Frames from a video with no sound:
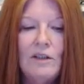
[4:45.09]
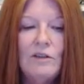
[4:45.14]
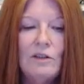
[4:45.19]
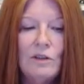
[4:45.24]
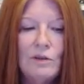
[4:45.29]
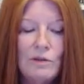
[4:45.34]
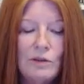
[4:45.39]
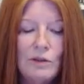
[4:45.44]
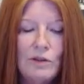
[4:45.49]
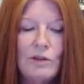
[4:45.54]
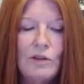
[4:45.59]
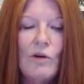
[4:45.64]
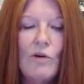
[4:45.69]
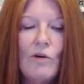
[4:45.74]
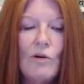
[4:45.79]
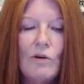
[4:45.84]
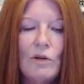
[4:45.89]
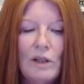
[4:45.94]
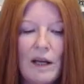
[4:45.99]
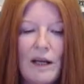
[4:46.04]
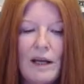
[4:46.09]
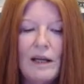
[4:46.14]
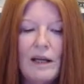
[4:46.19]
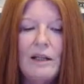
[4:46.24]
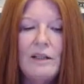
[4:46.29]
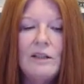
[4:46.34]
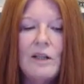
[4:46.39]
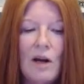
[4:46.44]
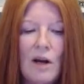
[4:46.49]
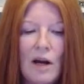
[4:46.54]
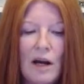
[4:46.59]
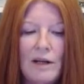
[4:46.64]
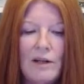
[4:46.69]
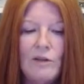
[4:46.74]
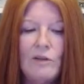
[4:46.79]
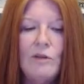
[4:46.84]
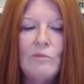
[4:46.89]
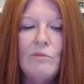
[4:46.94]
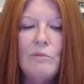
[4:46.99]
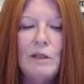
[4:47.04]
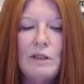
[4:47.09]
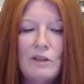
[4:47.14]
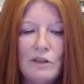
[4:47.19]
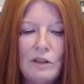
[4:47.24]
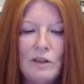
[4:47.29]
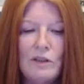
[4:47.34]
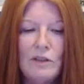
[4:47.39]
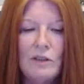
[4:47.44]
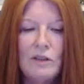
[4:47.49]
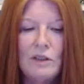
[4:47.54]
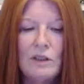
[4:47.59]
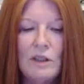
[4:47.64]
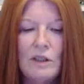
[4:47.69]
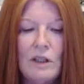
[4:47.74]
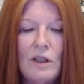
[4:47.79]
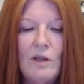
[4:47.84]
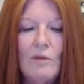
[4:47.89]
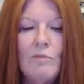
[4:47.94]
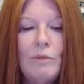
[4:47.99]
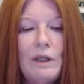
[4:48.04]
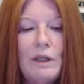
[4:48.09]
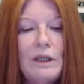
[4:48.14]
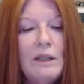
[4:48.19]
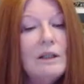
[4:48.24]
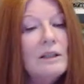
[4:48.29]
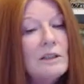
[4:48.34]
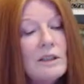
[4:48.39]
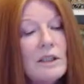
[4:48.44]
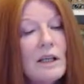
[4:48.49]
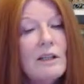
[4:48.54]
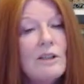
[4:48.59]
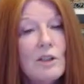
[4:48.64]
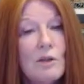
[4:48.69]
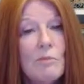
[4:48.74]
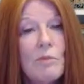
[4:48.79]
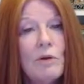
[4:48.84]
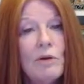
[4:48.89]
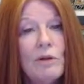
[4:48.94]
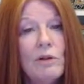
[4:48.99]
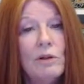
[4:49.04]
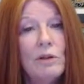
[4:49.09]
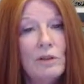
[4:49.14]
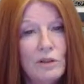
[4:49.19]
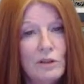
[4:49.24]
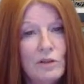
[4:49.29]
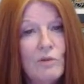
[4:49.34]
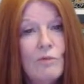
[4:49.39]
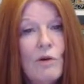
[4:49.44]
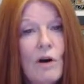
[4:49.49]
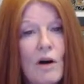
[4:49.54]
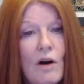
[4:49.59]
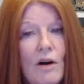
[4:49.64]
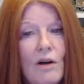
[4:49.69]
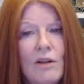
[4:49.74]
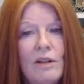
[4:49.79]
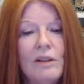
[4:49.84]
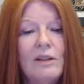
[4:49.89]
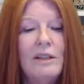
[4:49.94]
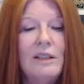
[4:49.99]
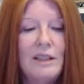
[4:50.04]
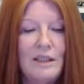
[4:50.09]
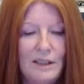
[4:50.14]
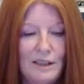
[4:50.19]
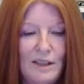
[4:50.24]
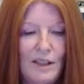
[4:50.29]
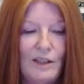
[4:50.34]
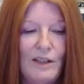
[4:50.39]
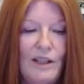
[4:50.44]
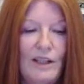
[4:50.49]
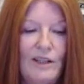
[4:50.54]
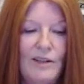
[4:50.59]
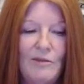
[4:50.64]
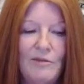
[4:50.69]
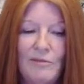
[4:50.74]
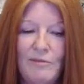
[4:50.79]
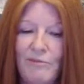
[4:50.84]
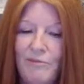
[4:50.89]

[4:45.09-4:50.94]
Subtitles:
to soul and higher dimensions being accessible to all easily.